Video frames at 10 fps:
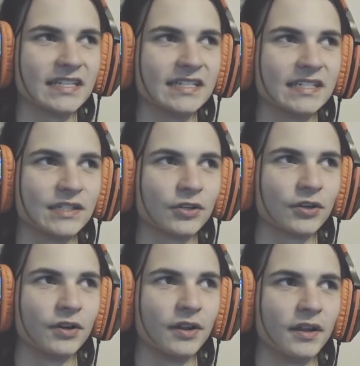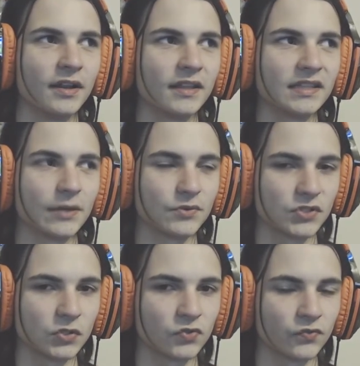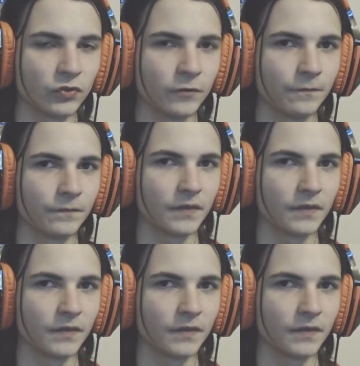E tier that was useful.